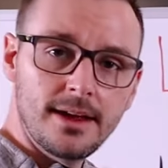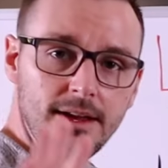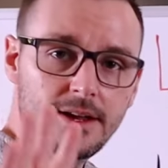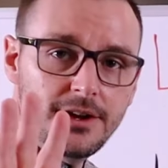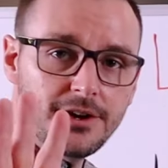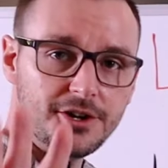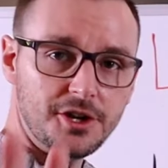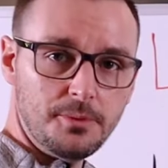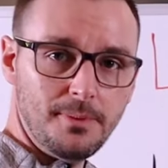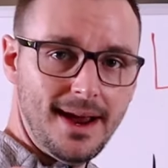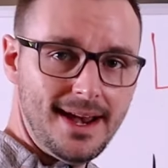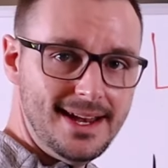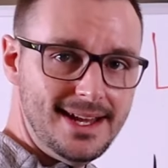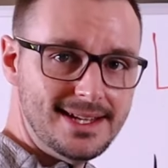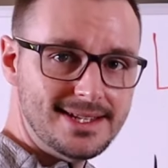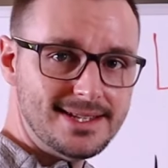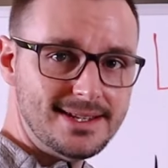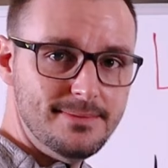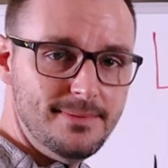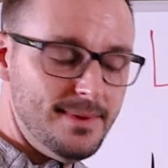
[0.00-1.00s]
Your domain
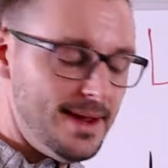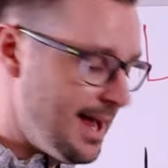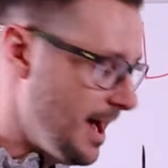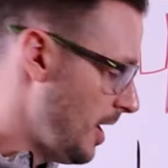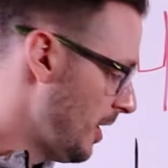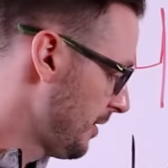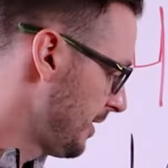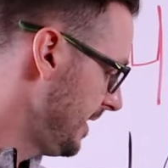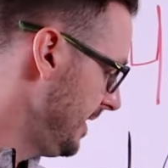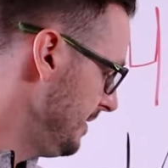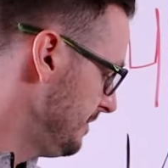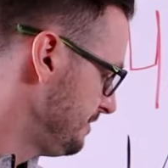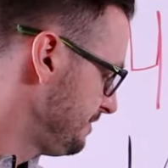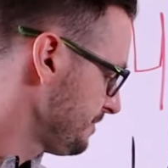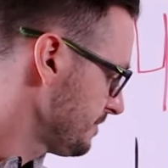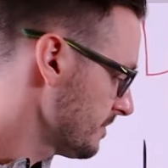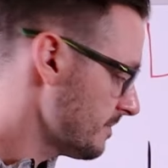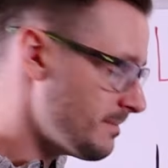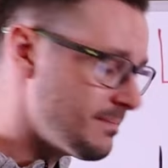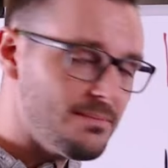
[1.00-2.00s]
needs to be healthy,
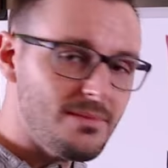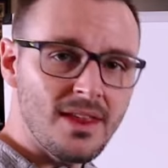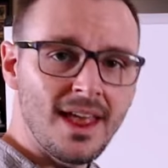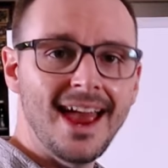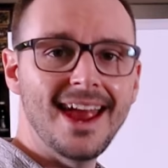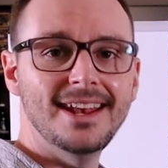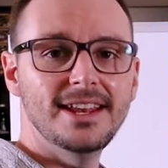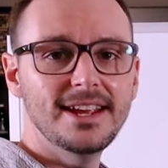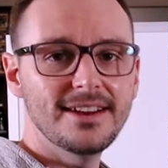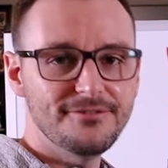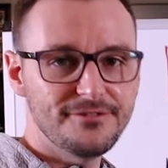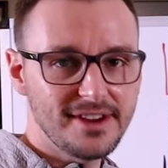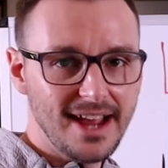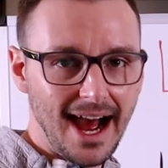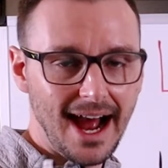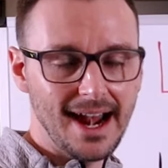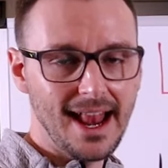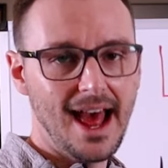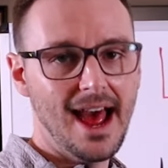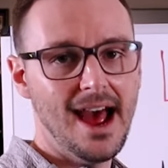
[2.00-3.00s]
and you've
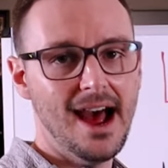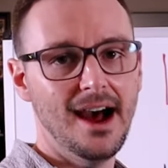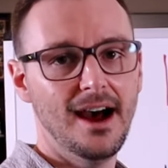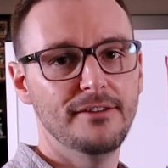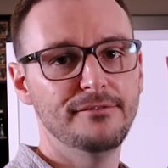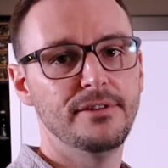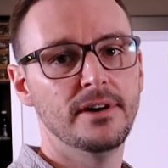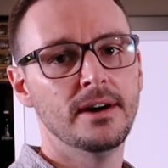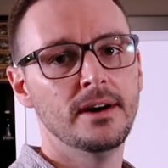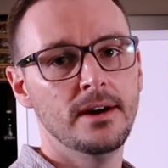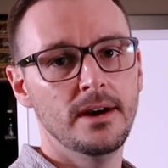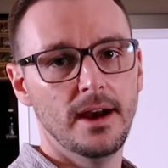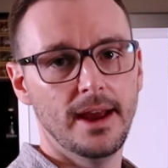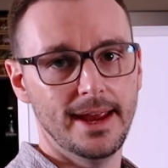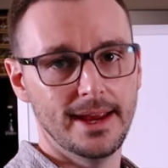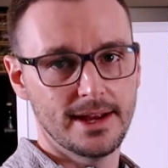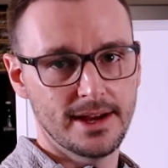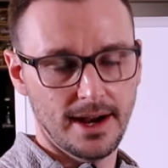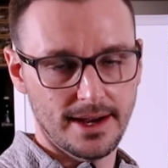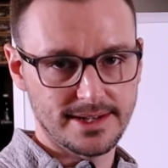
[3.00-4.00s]
gotta have
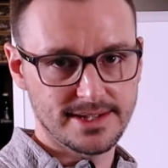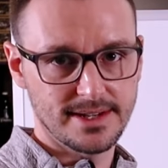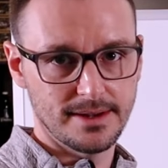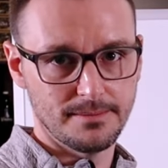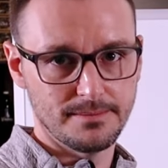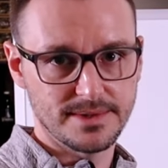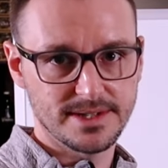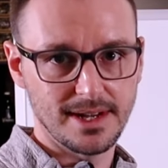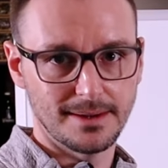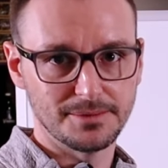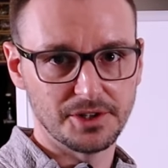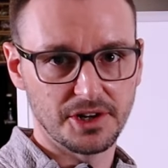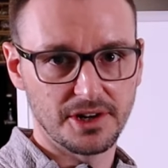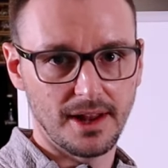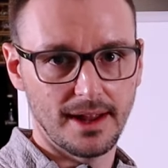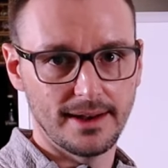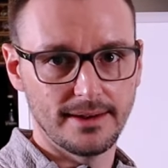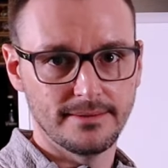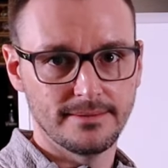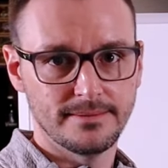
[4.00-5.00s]
a custom subject line.